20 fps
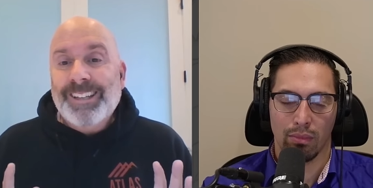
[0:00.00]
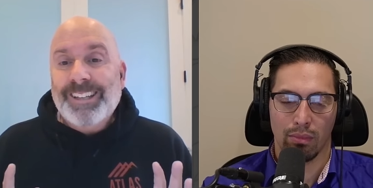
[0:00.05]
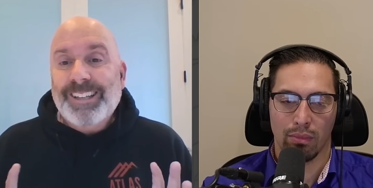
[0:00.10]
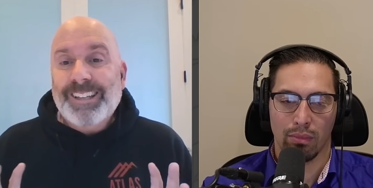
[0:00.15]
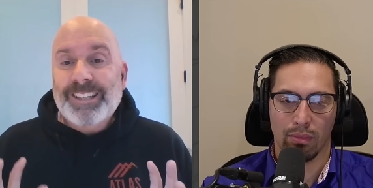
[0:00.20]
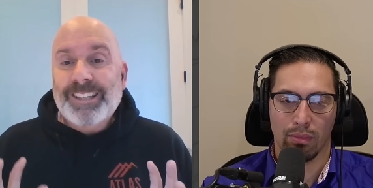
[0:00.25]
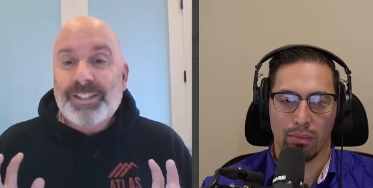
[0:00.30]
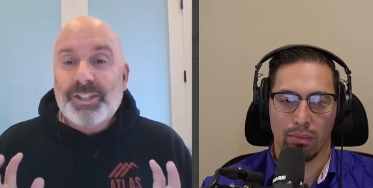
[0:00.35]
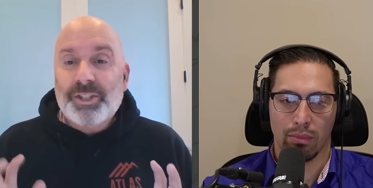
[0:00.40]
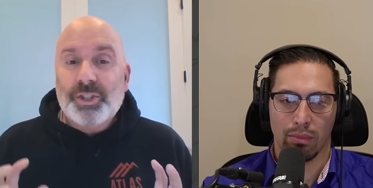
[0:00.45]

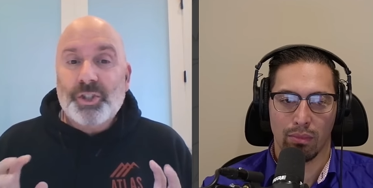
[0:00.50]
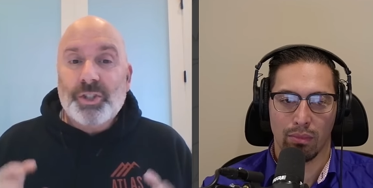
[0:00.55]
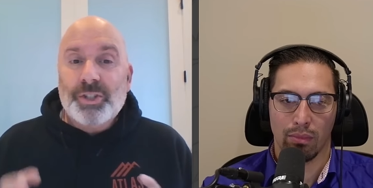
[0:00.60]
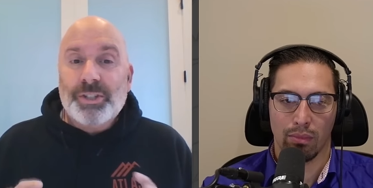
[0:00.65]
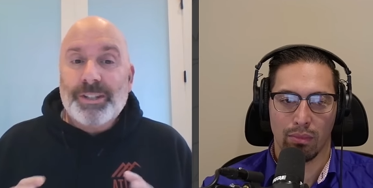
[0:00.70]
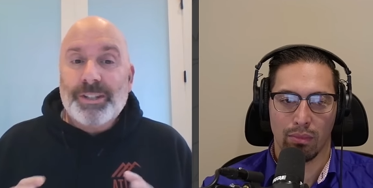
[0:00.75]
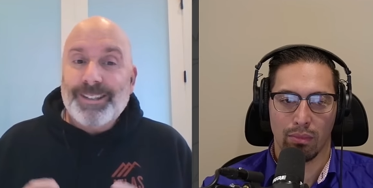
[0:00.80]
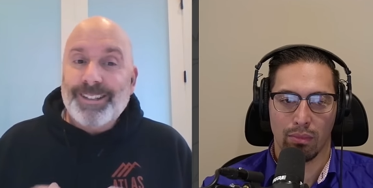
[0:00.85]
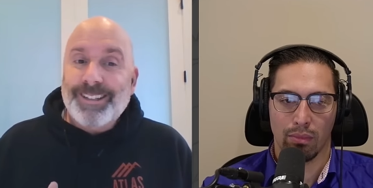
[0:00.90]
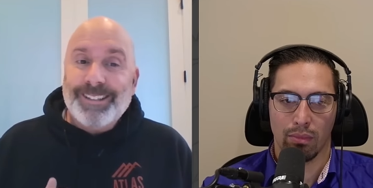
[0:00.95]
Speaker 1: it's just
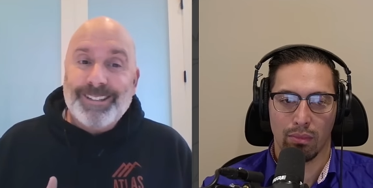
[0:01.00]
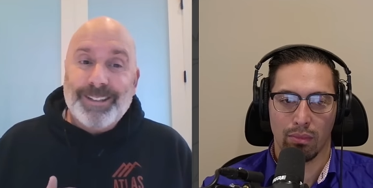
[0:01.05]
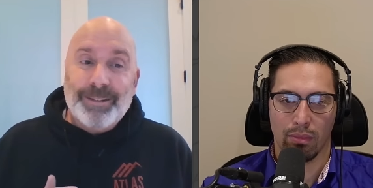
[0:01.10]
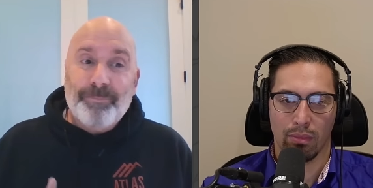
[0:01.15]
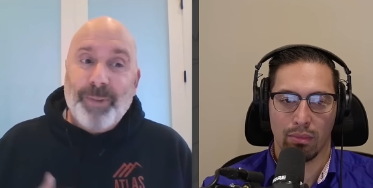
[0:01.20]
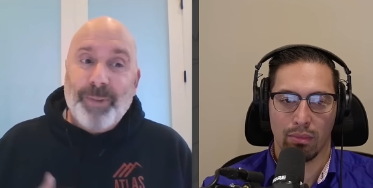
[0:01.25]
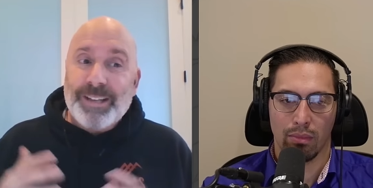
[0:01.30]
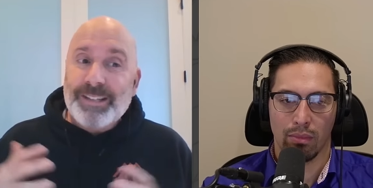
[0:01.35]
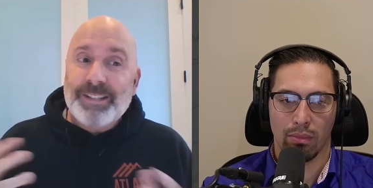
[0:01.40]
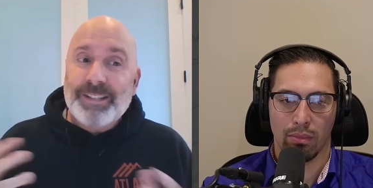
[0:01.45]
like the
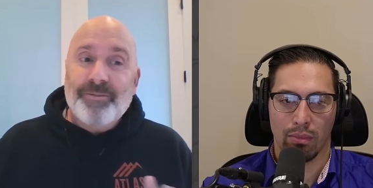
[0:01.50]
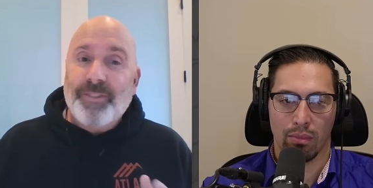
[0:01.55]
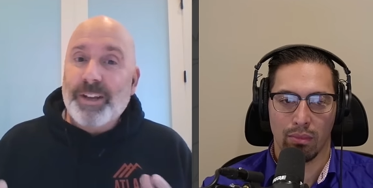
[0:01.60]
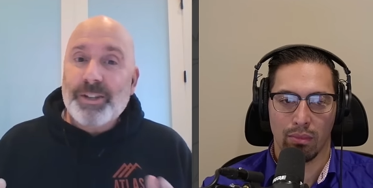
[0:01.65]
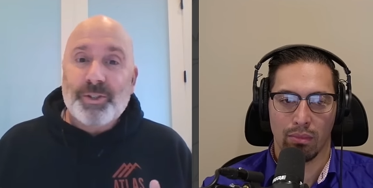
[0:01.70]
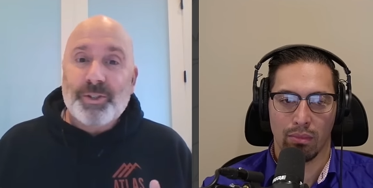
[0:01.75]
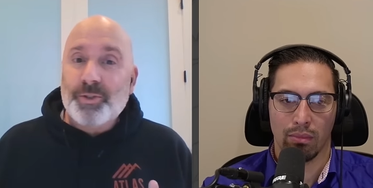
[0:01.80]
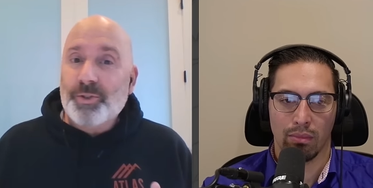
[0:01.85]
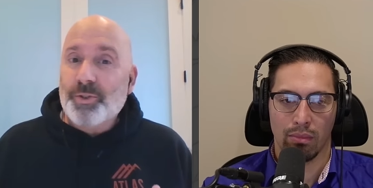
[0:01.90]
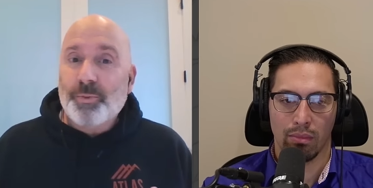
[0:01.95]
best
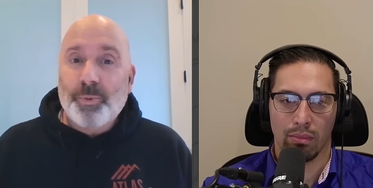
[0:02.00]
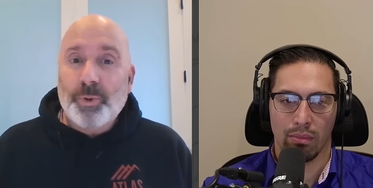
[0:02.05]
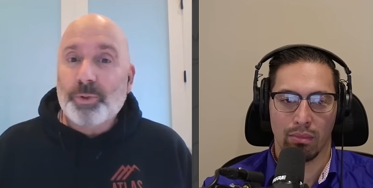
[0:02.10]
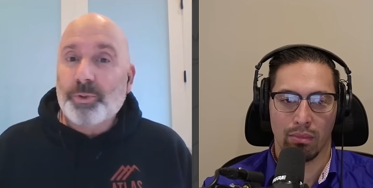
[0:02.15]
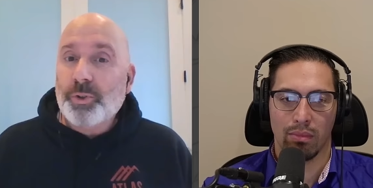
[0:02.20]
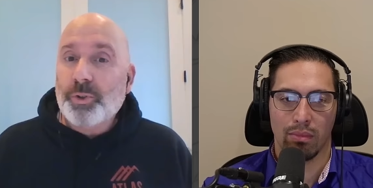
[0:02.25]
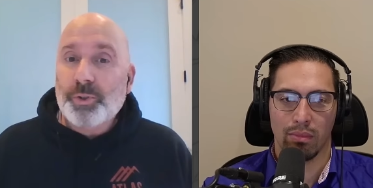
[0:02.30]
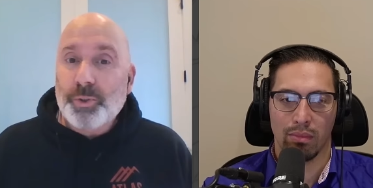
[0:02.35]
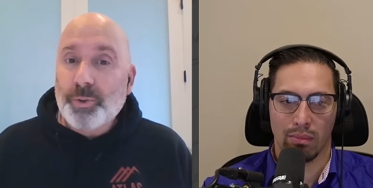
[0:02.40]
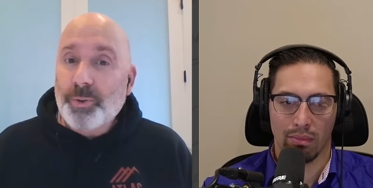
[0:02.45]
investors in the world
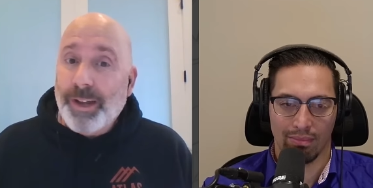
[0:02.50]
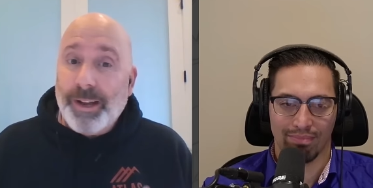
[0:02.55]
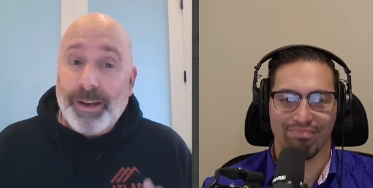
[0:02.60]
don't do that.